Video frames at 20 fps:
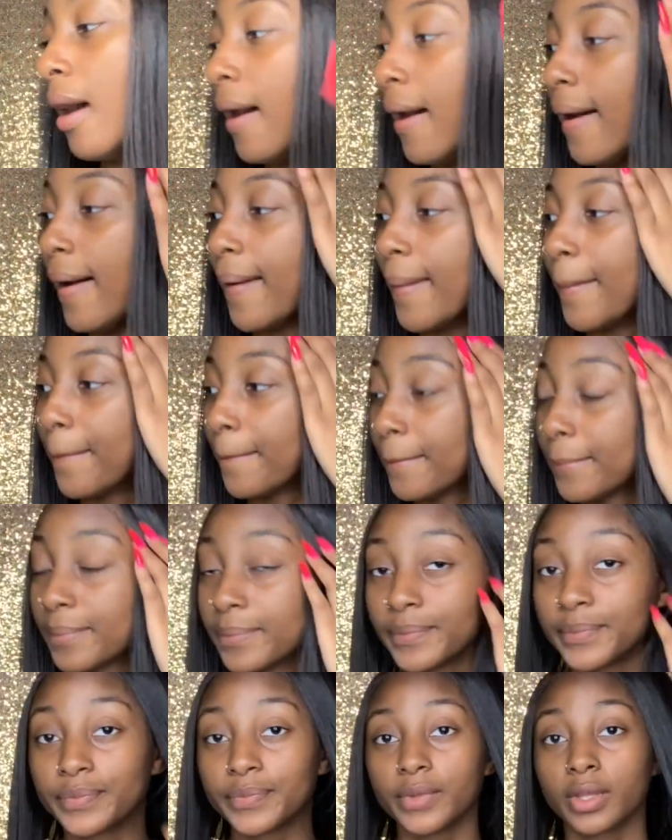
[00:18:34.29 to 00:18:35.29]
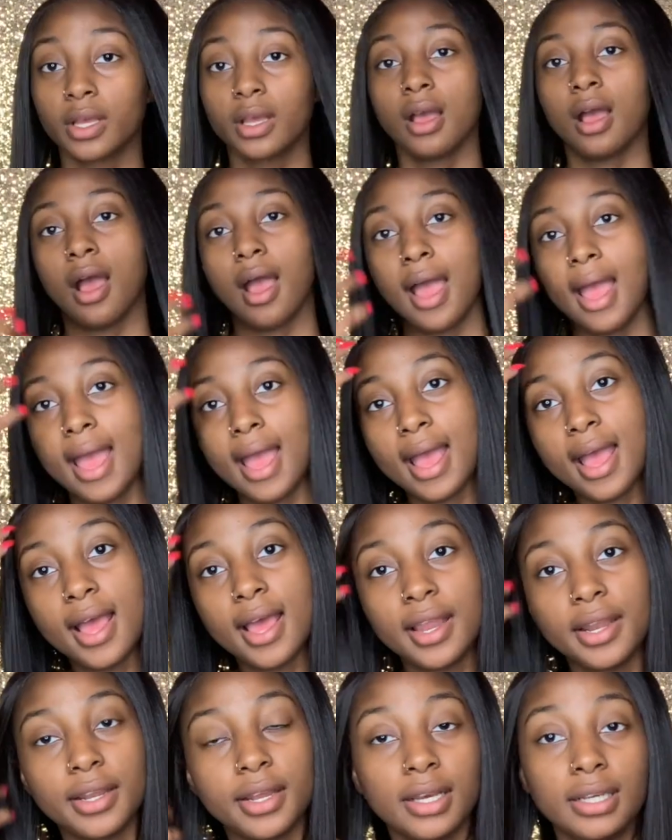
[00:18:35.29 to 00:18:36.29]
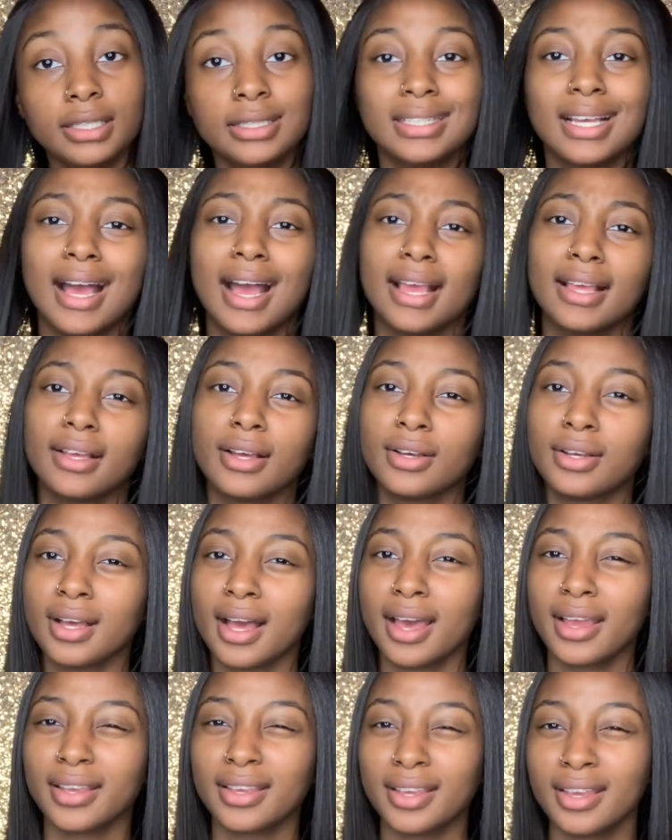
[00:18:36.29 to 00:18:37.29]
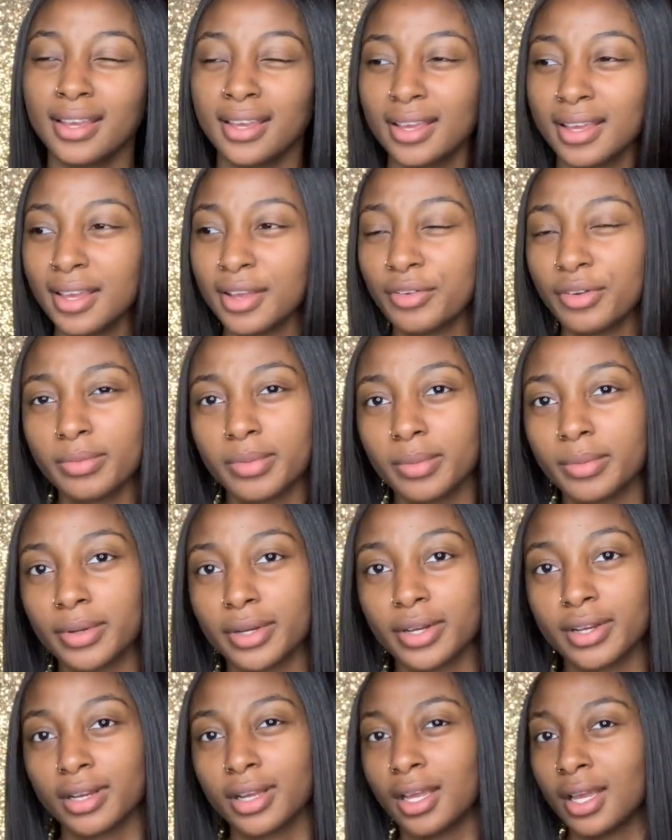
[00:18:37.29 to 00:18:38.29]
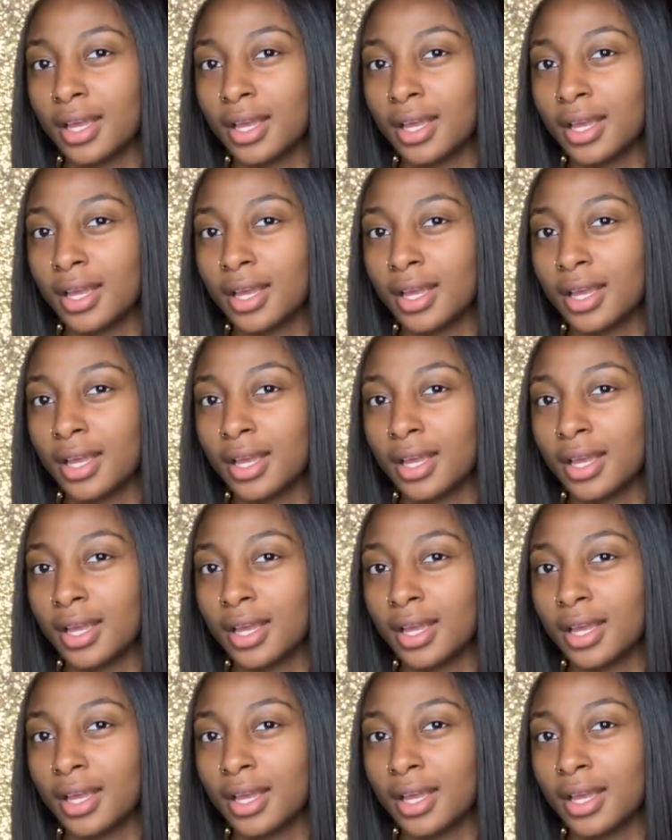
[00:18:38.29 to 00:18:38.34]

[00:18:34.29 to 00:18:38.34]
Um and yeah, I, I can't remember